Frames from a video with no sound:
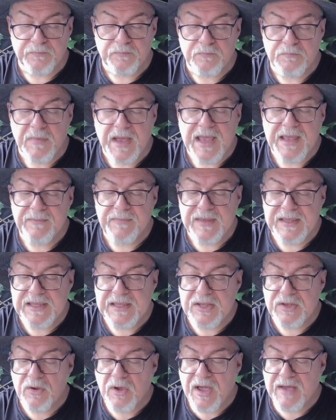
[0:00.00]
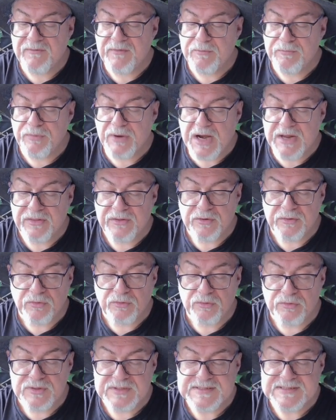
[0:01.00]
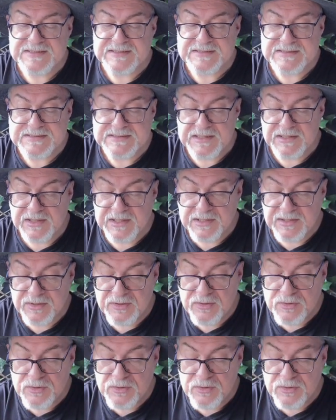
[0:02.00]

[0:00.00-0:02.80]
maybe you have a brother or a sister that